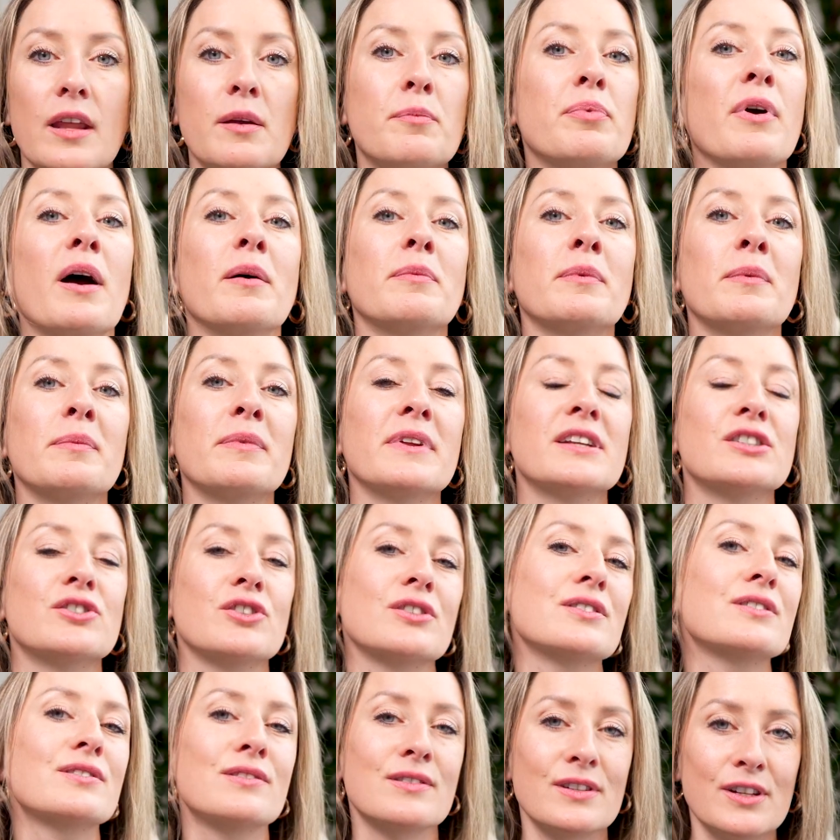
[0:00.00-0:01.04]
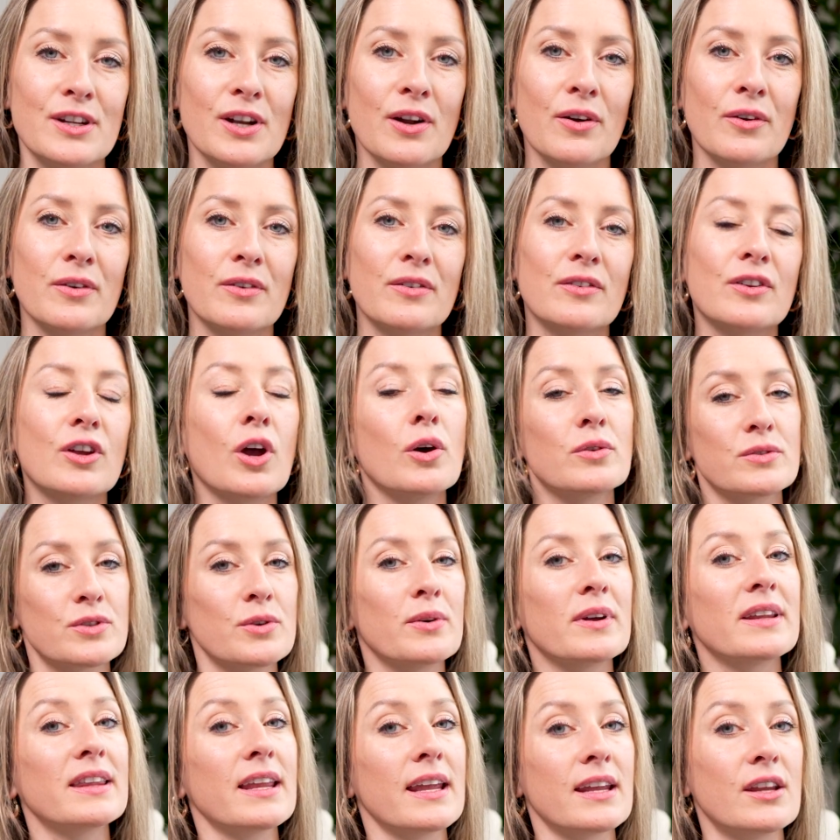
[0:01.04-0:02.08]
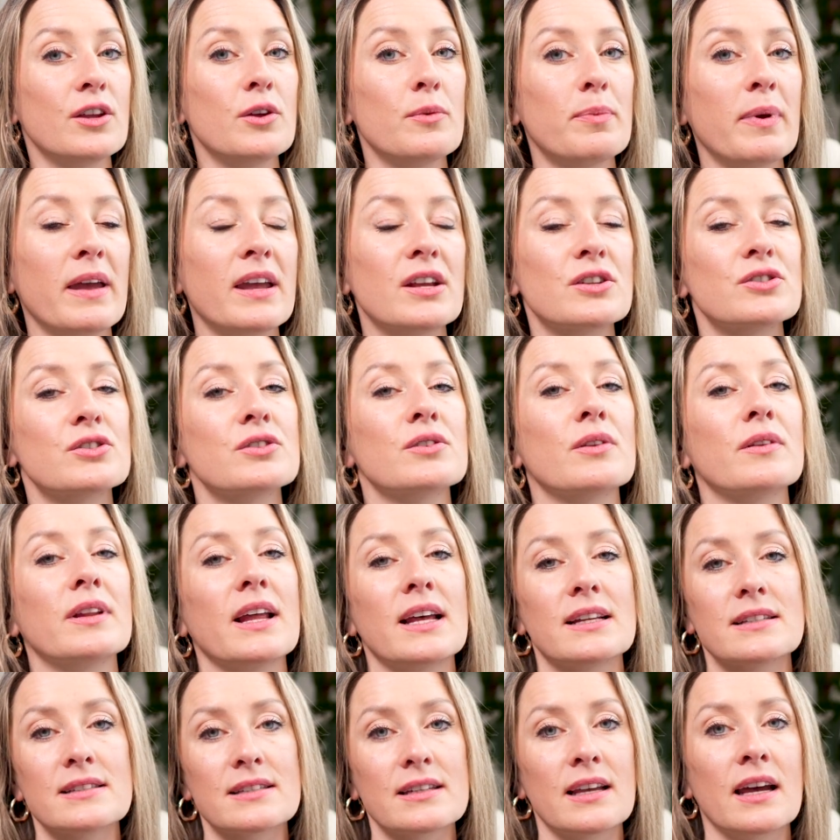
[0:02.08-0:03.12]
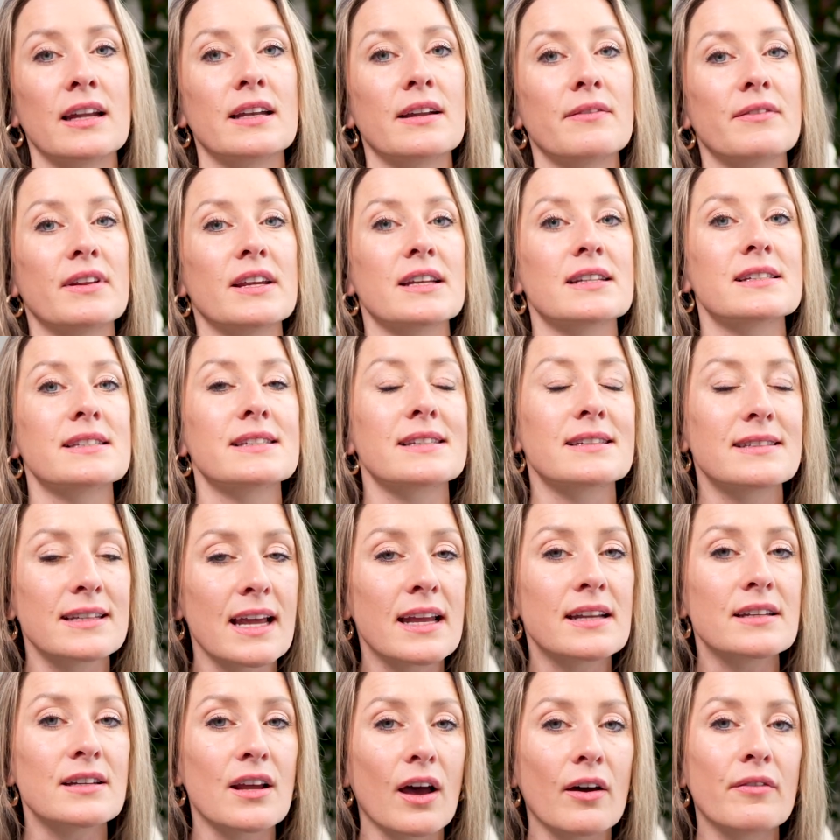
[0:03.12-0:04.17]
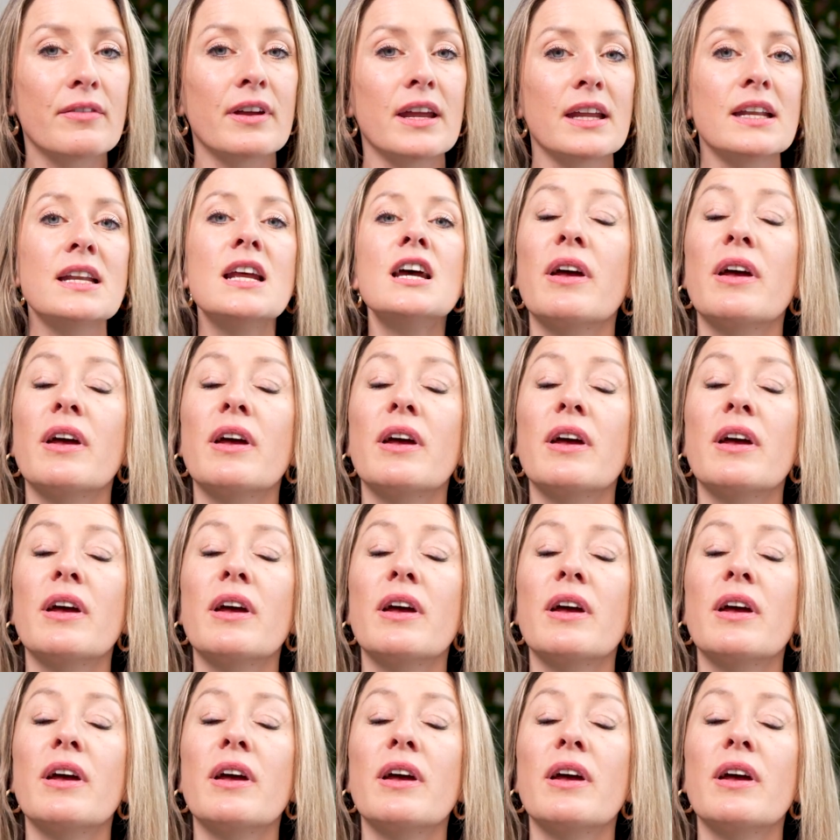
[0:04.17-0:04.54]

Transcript: They probably just, go to a thank you page. So that's kind of the extent of it.